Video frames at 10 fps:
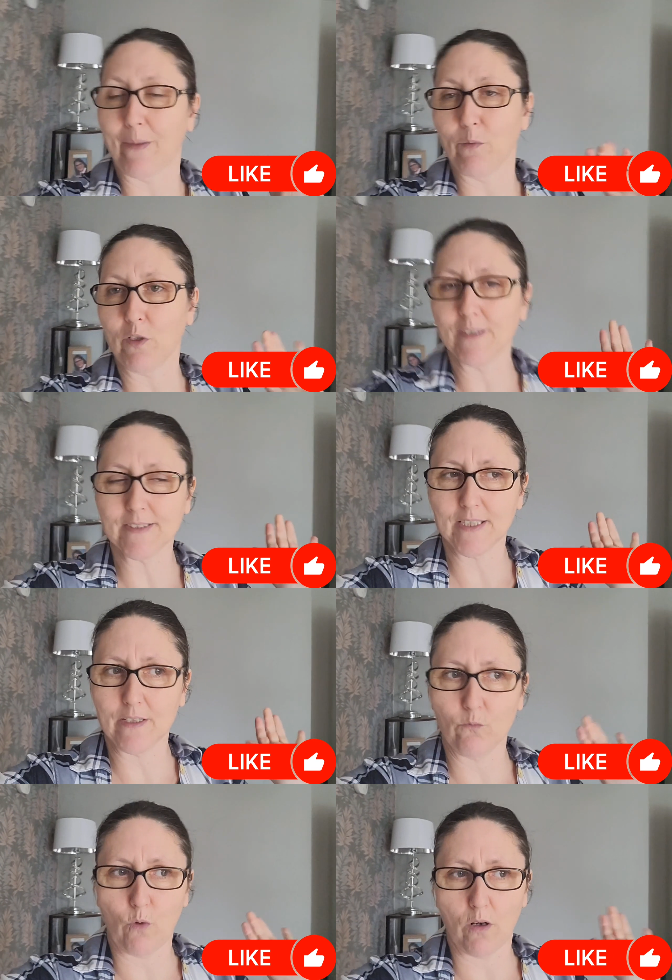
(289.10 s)
not going to
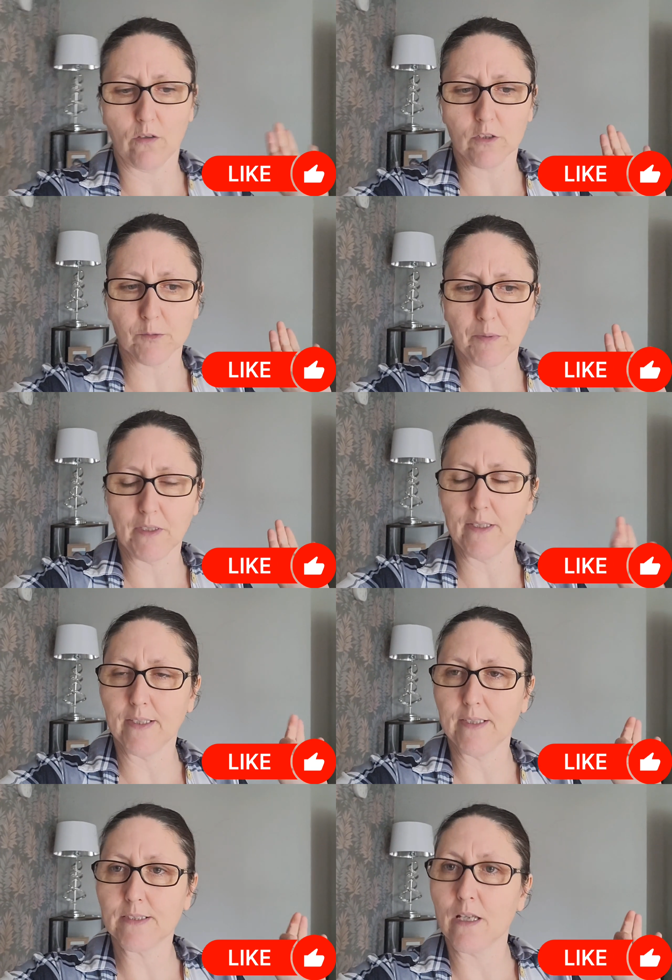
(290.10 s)
say what hospital it
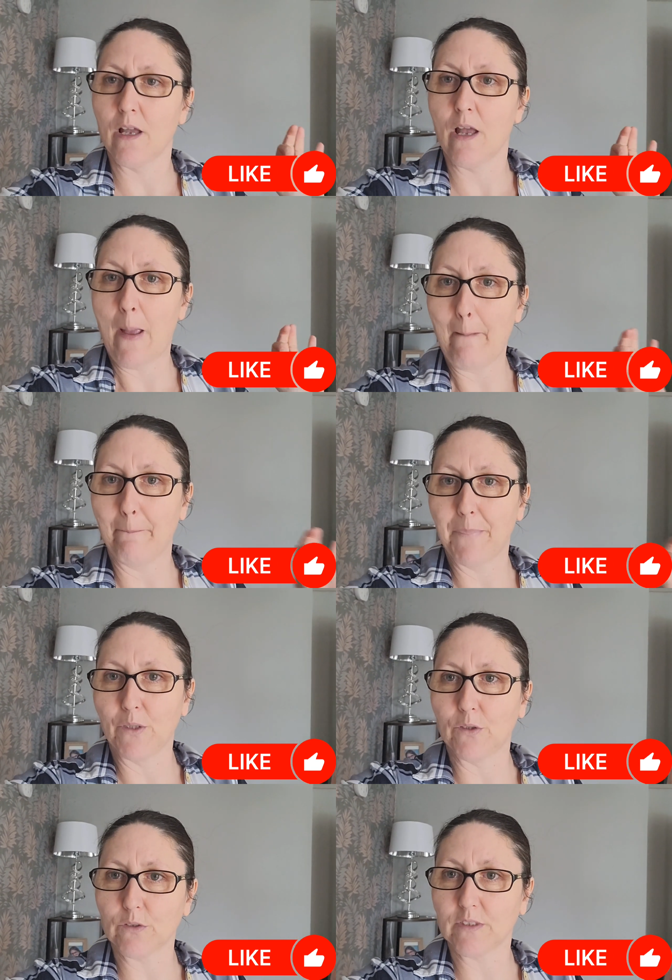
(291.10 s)
is,
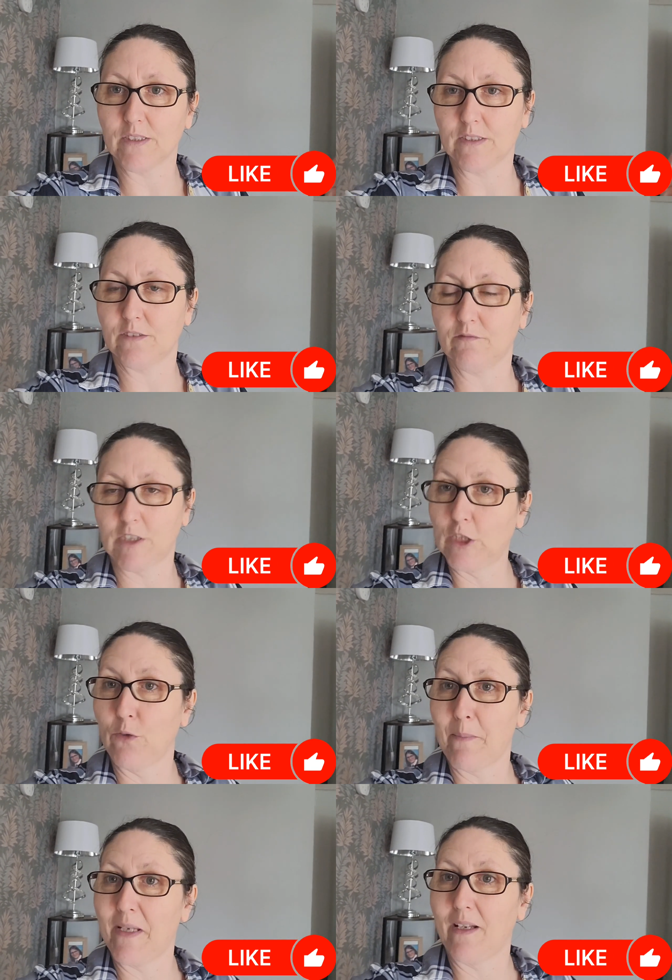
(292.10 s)
but it's to do
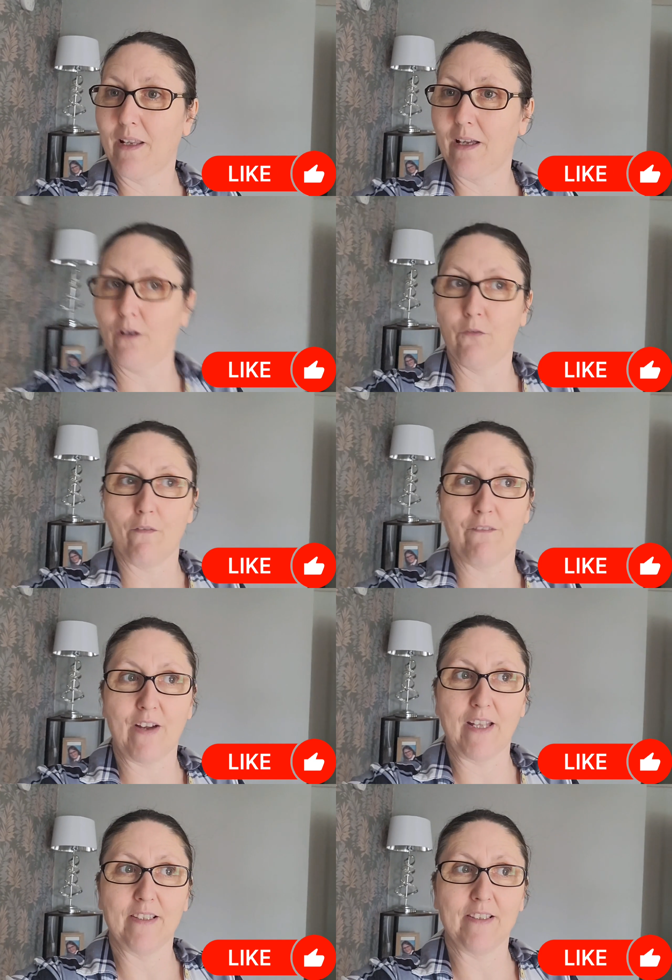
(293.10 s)
with mental health.
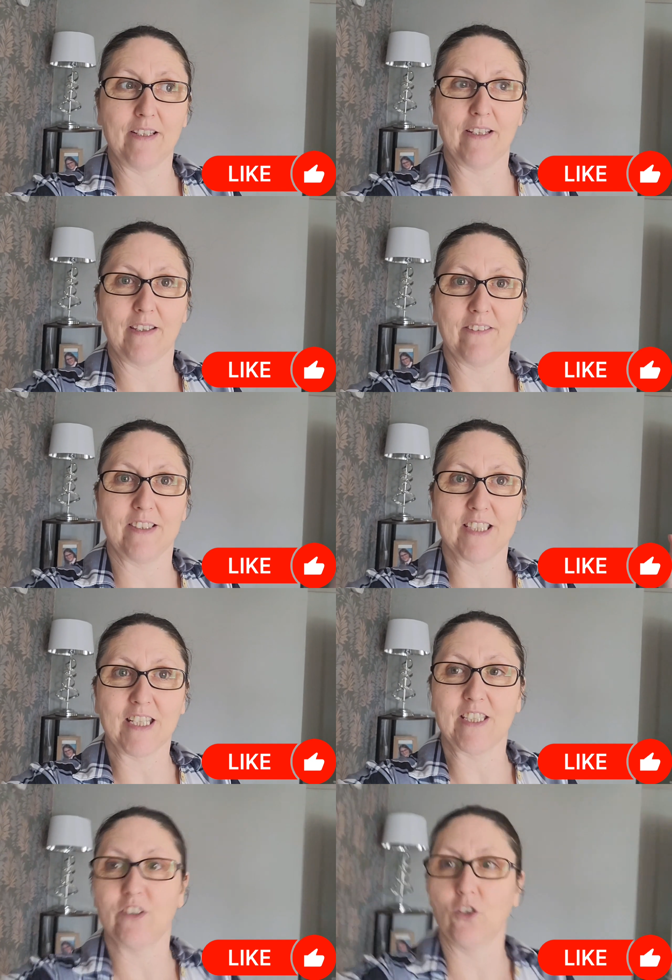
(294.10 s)
Finally, they're
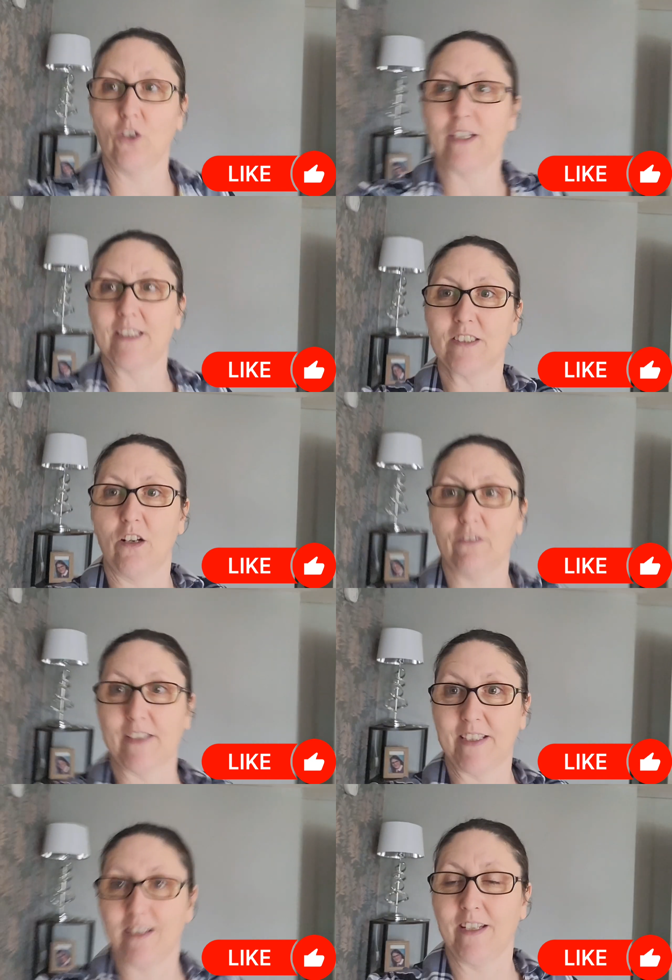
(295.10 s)
taking notice of
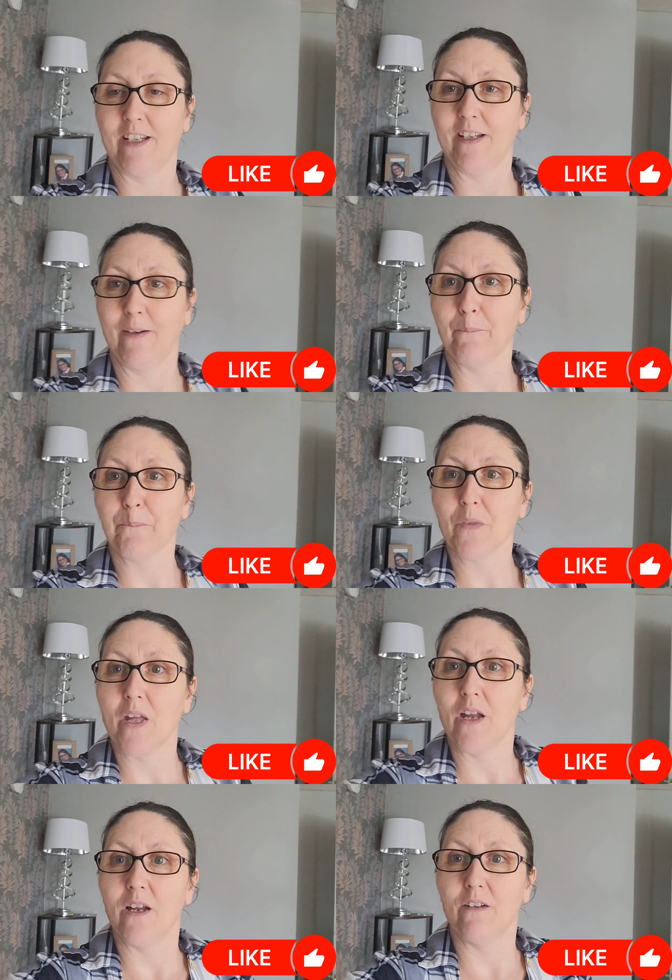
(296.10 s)
it.
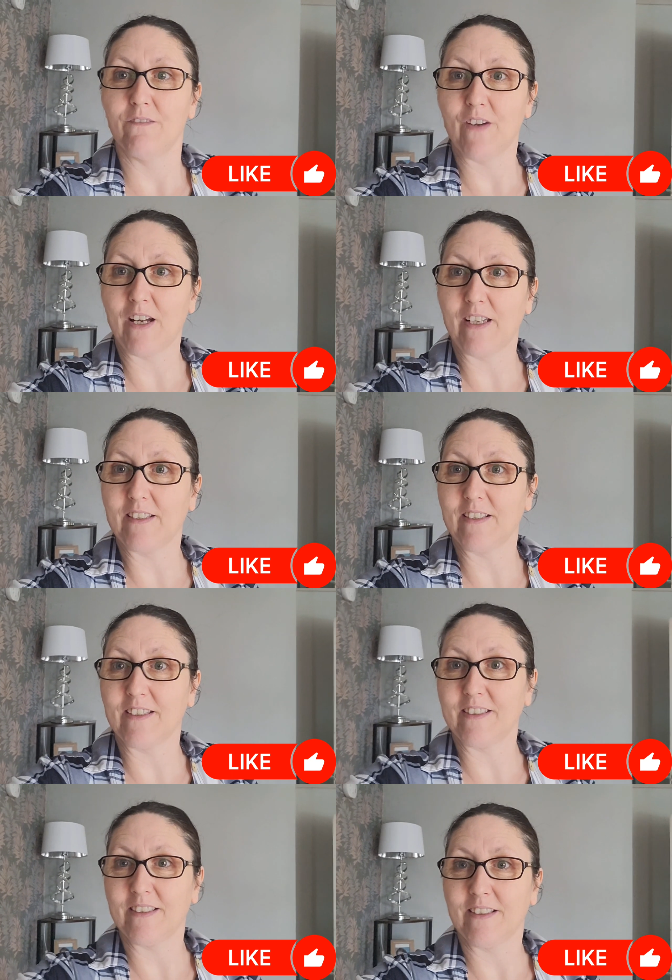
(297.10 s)

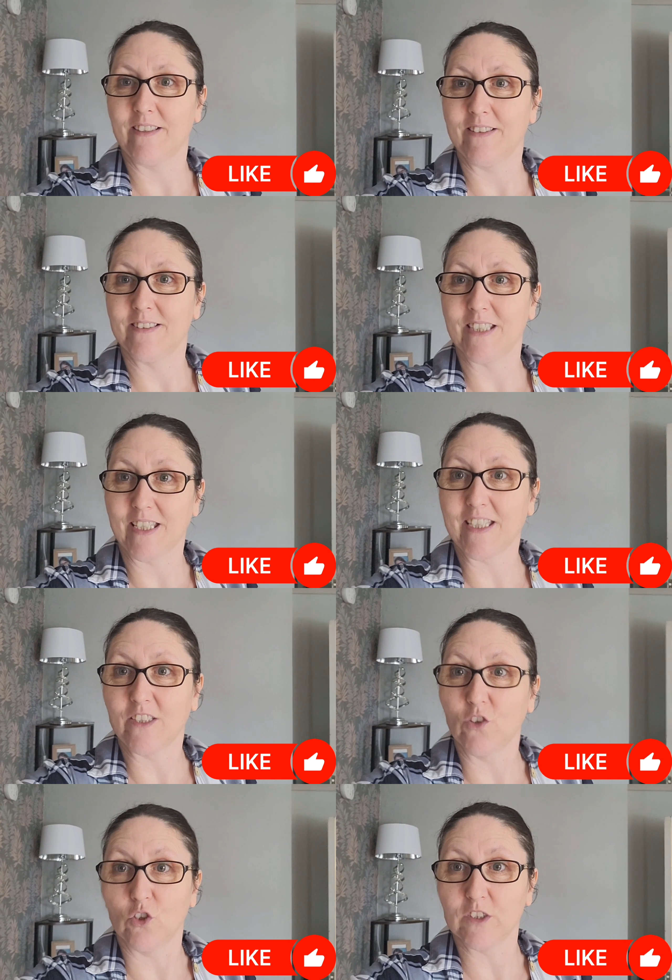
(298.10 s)
Finally.
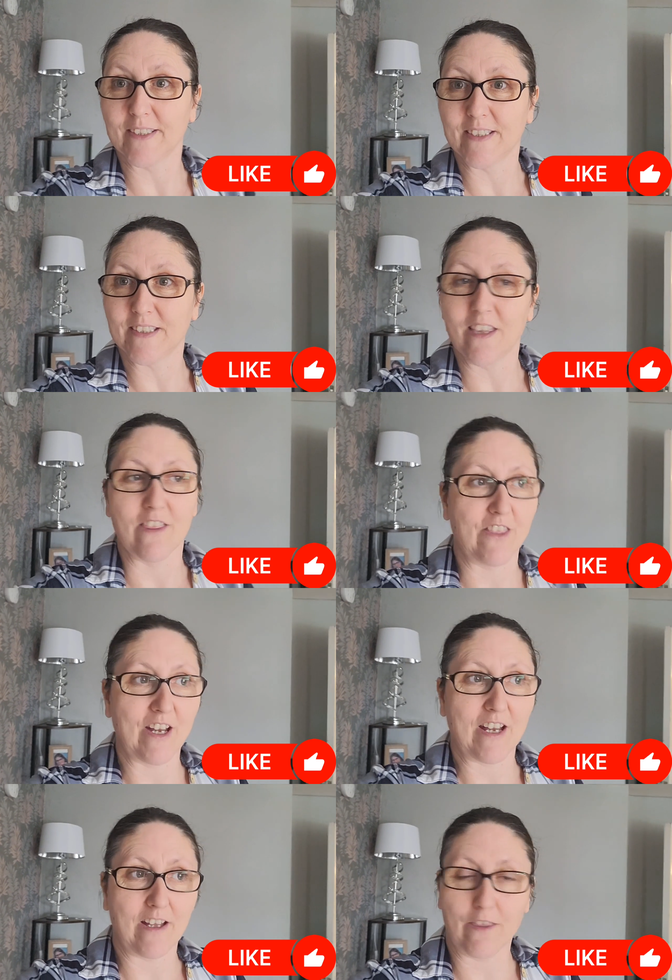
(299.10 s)
taking notice
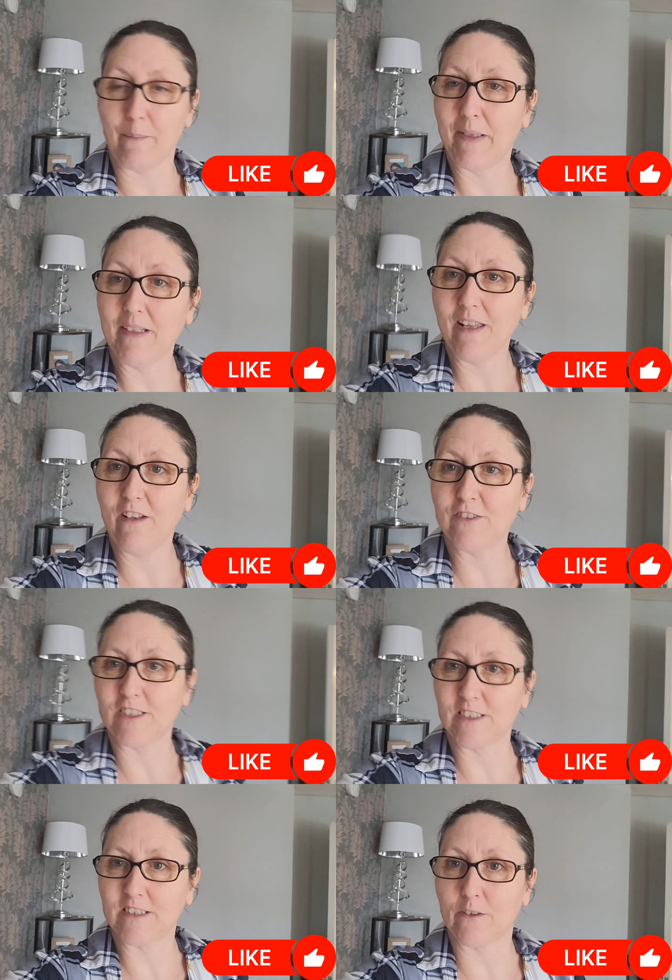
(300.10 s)
that the mental health
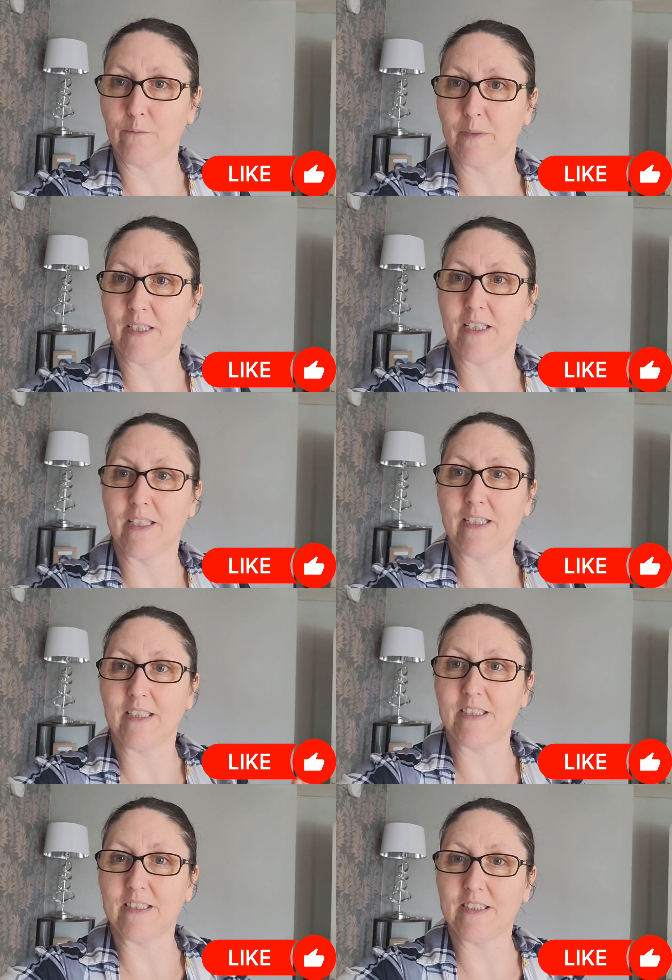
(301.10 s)
system
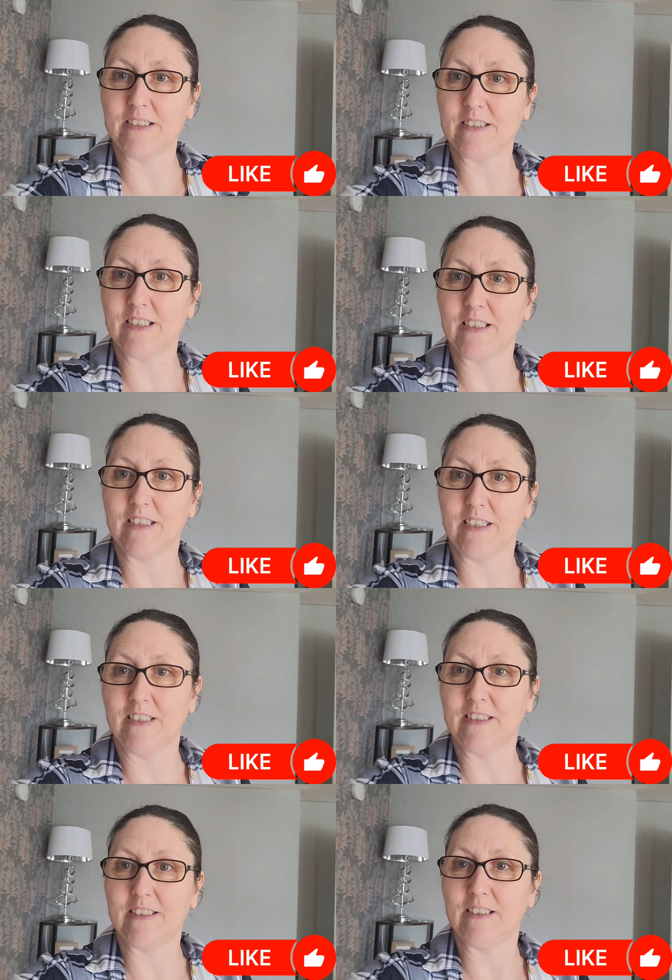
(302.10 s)
is
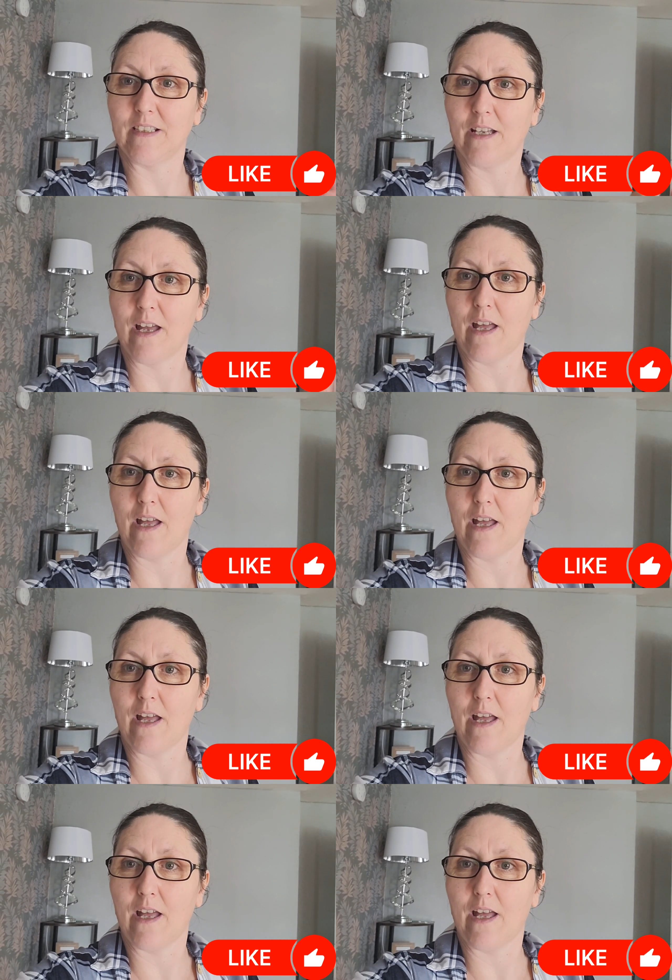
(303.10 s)
needing